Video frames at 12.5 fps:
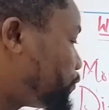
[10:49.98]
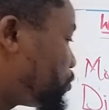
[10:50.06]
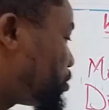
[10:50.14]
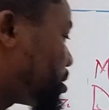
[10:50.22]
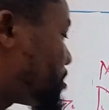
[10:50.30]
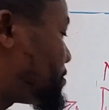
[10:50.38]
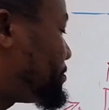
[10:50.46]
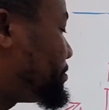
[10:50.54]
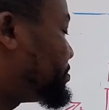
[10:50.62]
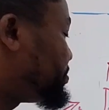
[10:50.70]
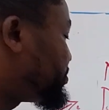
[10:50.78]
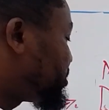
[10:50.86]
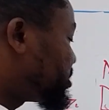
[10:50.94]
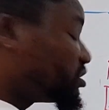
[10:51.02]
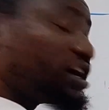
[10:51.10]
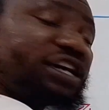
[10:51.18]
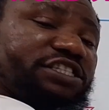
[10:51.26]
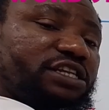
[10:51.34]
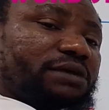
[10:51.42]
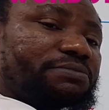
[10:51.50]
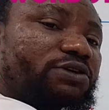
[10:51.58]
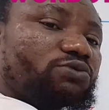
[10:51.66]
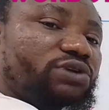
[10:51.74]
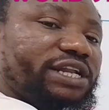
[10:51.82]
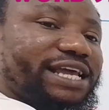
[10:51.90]
for
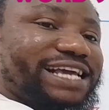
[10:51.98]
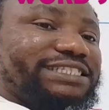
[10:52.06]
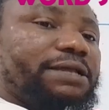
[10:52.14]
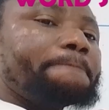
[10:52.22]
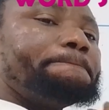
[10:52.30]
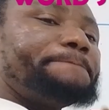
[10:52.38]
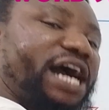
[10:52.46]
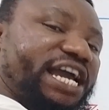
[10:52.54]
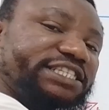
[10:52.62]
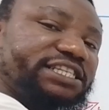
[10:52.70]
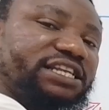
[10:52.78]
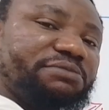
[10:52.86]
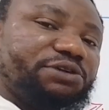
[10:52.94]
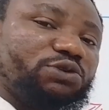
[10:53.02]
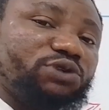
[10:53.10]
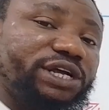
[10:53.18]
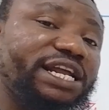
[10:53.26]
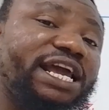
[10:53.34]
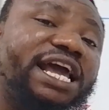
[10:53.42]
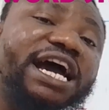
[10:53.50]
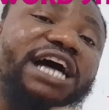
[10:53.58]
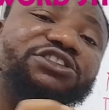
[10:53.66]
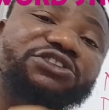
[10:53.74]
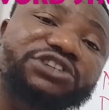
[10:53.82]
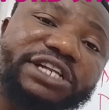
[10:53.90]
disyllabic word is bisyllabic word.
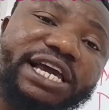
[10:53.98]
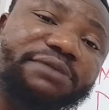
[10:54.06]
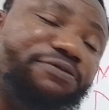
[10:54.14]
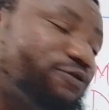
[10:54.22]
Another name